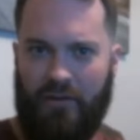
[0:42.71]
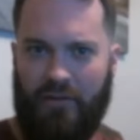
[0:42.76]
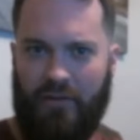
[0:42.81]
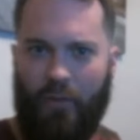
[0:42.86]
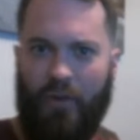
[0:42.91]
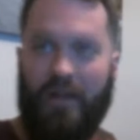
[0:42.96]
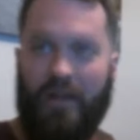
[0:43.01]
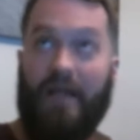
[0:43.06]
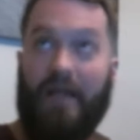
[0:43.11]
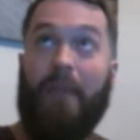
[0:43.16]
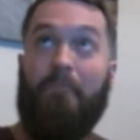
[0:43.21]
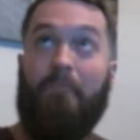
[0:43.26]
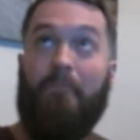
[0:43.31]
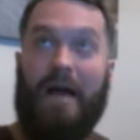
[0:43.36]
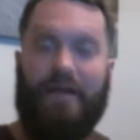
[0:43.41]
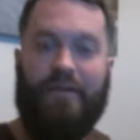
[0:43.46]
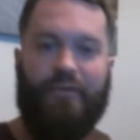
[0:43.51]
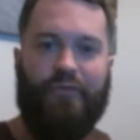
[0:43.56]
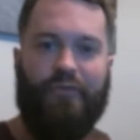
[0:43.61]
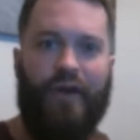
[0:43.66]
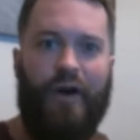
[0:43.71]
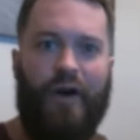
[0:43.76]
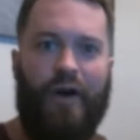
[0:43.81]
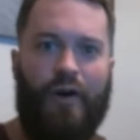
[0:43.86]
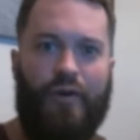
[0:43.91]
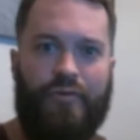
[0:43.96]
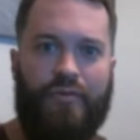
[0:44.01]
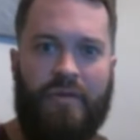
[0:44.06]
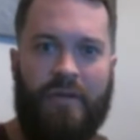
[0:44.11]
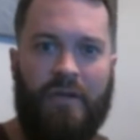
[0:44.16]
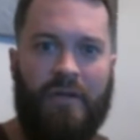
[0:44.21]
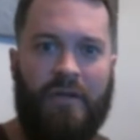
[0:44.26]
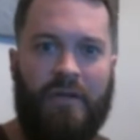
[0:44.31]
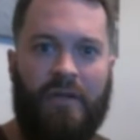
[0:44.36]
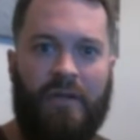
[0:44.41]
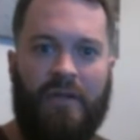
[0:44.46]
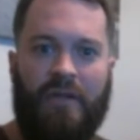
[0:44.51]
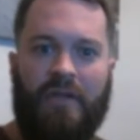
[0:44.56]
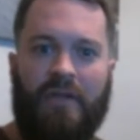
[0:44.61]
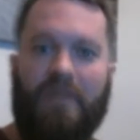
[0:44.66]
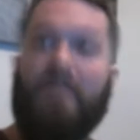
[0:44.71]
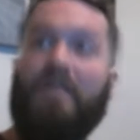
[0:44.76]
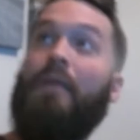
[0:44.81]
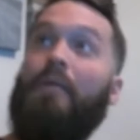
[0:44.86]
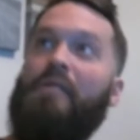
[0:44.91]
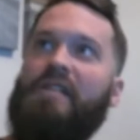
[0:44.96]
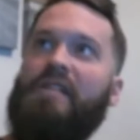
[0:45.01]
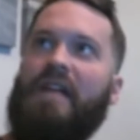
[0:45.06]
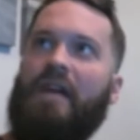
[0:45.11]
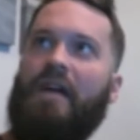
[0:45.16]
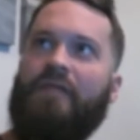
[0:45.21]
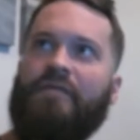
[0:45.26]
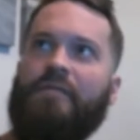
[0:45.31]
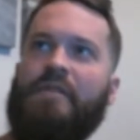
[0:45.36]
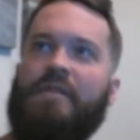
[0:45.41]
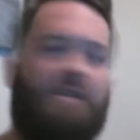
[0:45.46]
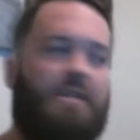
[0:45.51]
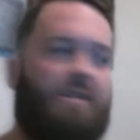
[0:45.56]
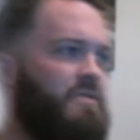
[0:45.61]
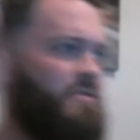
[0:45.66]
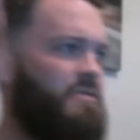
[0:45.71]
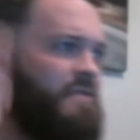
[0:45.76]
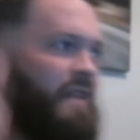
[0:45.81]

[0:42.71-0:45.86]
I want like a microphone coming down from here,